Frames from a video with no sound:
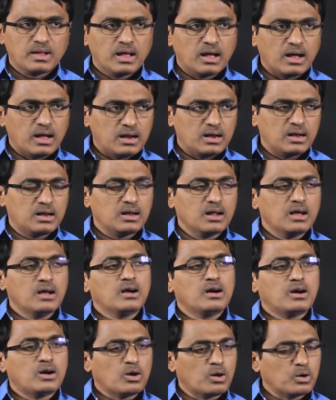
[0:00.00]
and
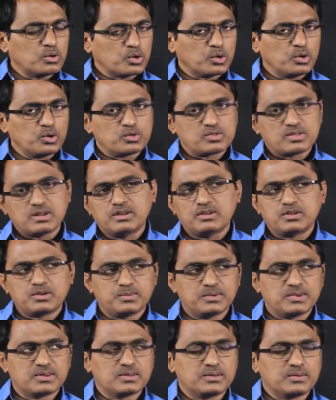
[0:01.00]
how to use the
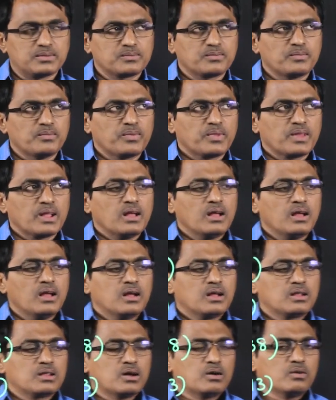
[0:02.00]
distribution.
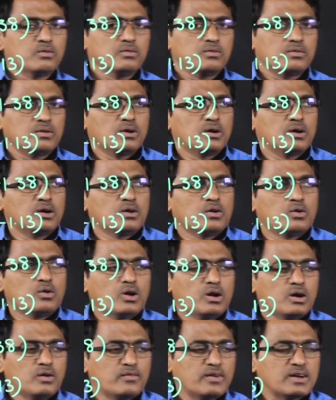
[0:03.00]
Now
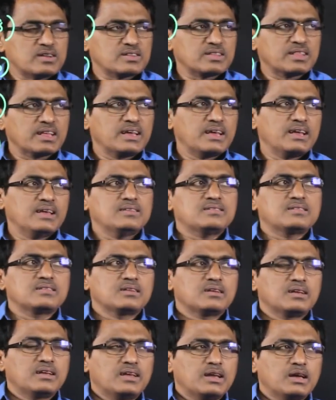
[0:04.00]
first thing is
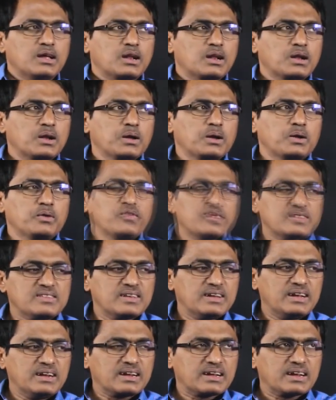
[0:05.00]
here if I
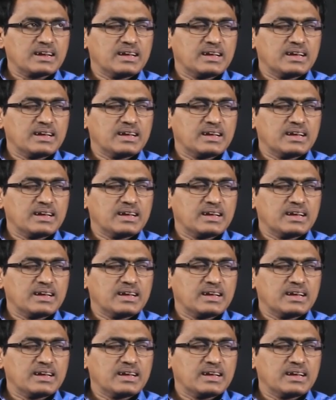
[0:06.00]
see it